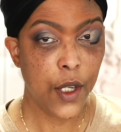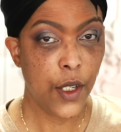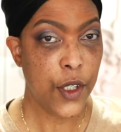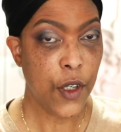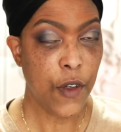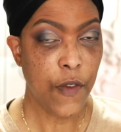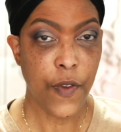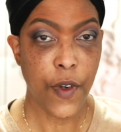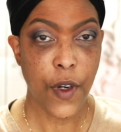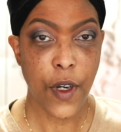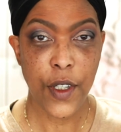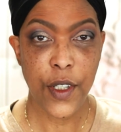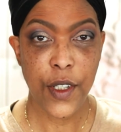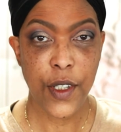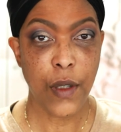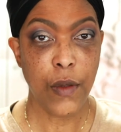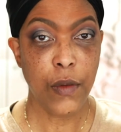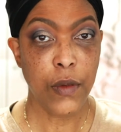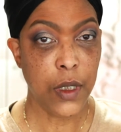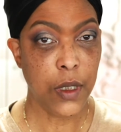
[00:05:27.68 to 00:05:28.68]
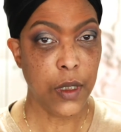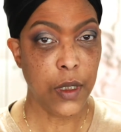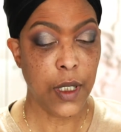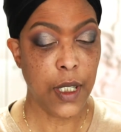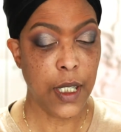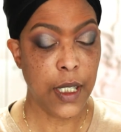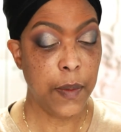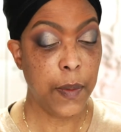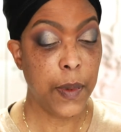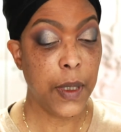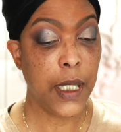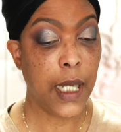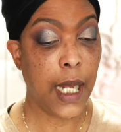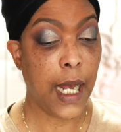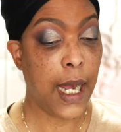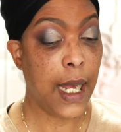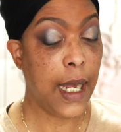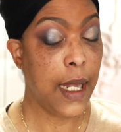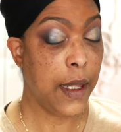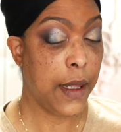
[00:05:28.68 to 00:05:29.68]
So far so good, but
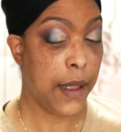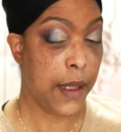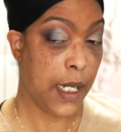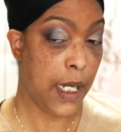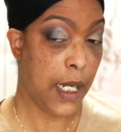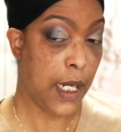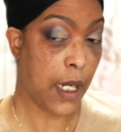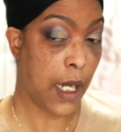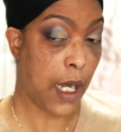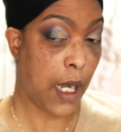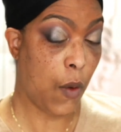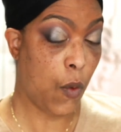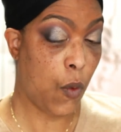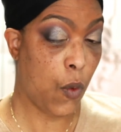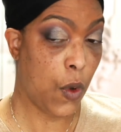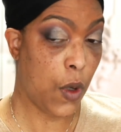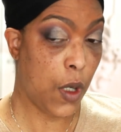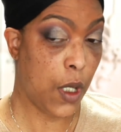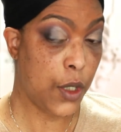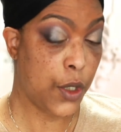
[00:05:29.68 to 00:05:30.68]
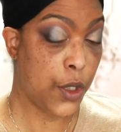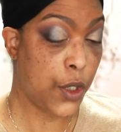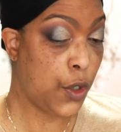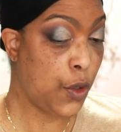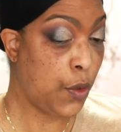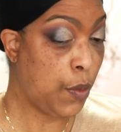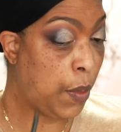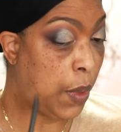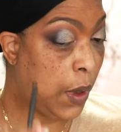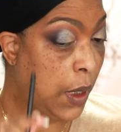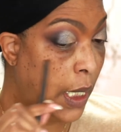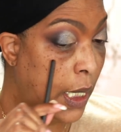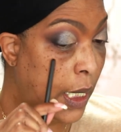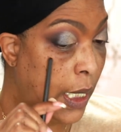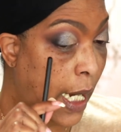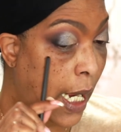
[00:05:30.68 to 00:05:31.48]
I think I want to blend